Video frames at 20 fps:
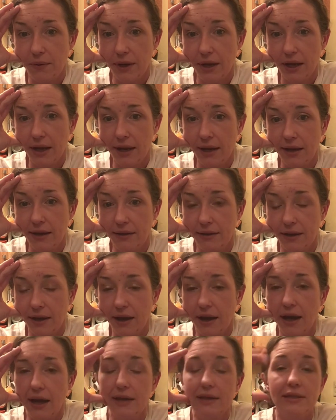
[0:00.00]
And
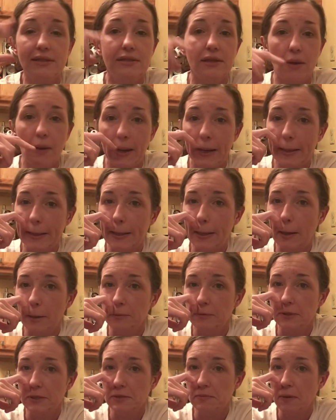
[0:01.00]
uh, I didn't know how to get
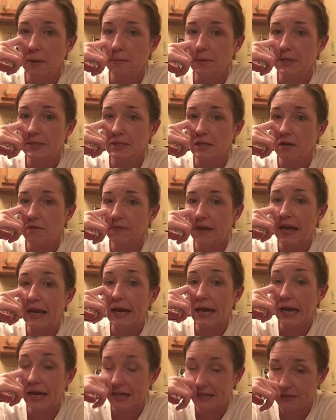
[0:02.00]
off this by myself. I
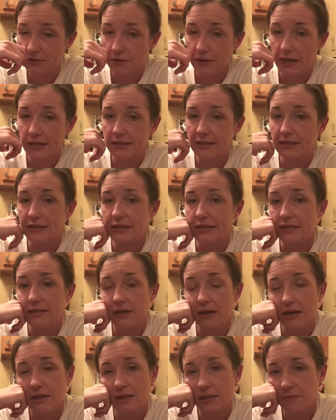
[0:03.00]
had tried to
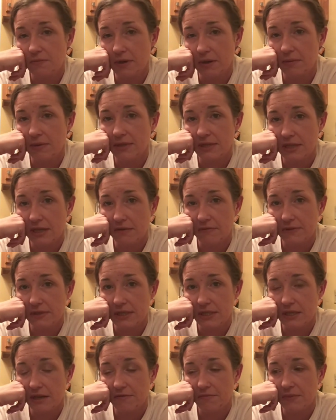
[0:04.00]
detox by myself and
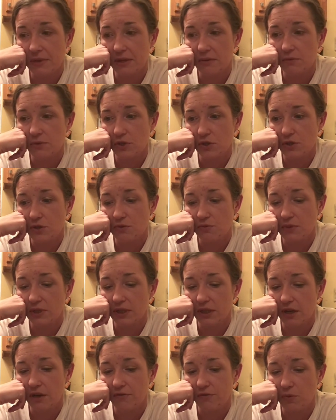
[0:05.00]
stuff, but it was just
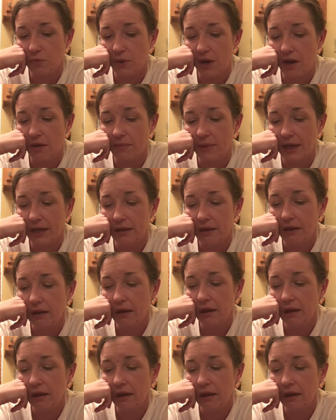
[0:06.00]
really overwhelming.